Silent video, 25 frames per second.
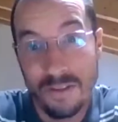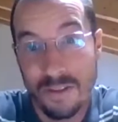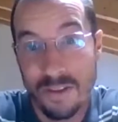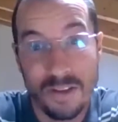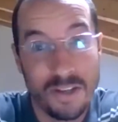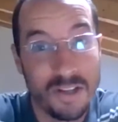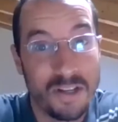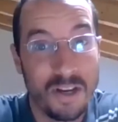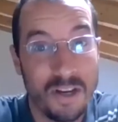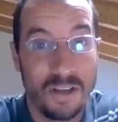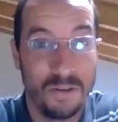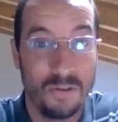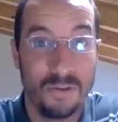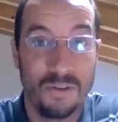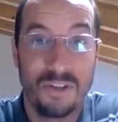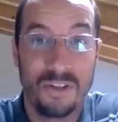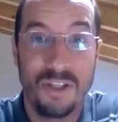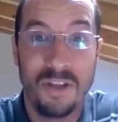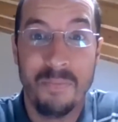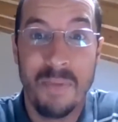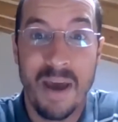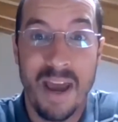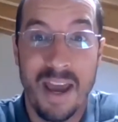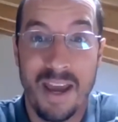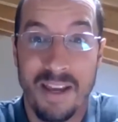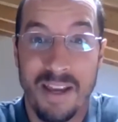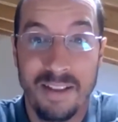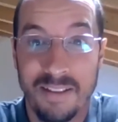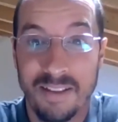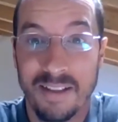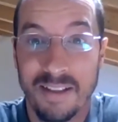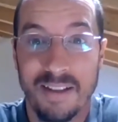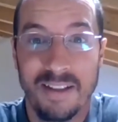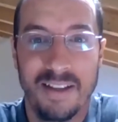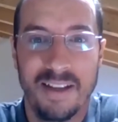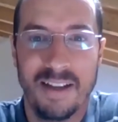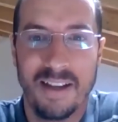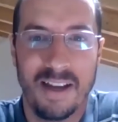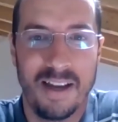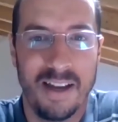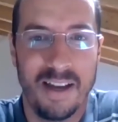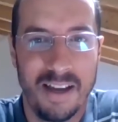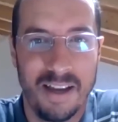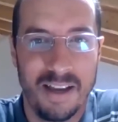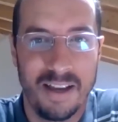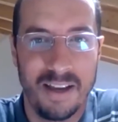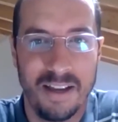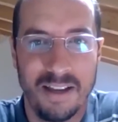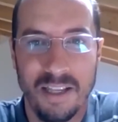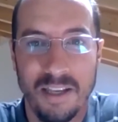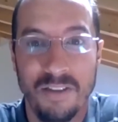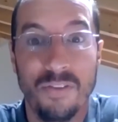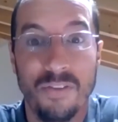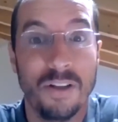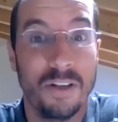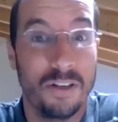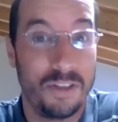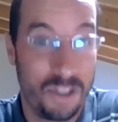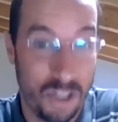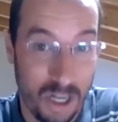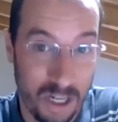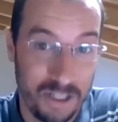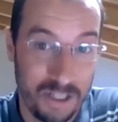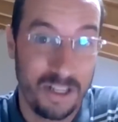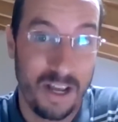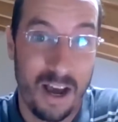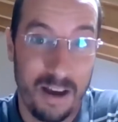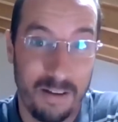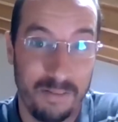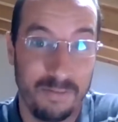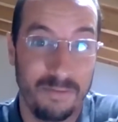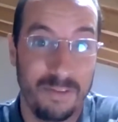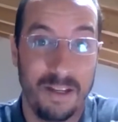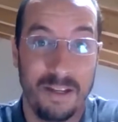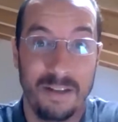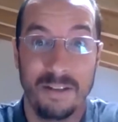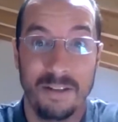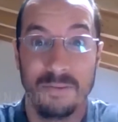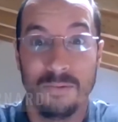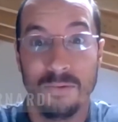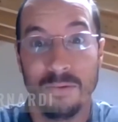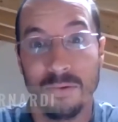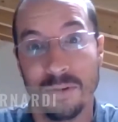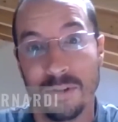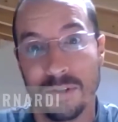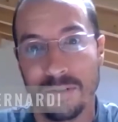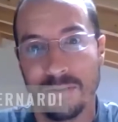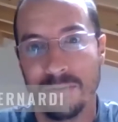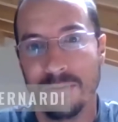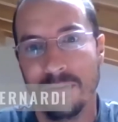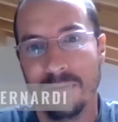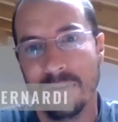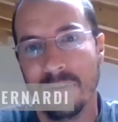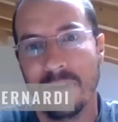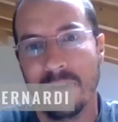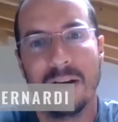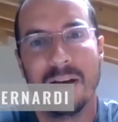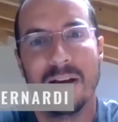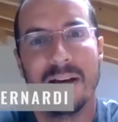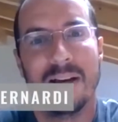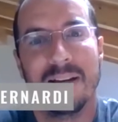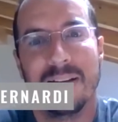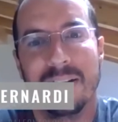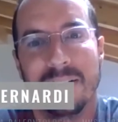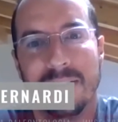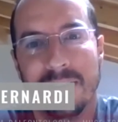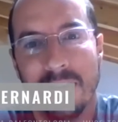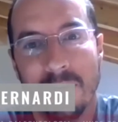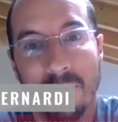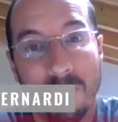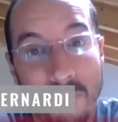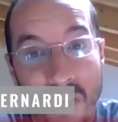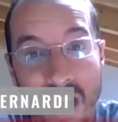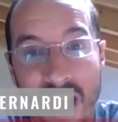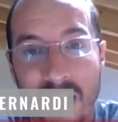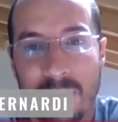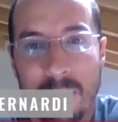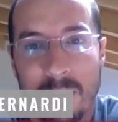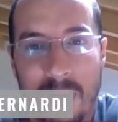this is a huge debate. Even Charles Darwin was very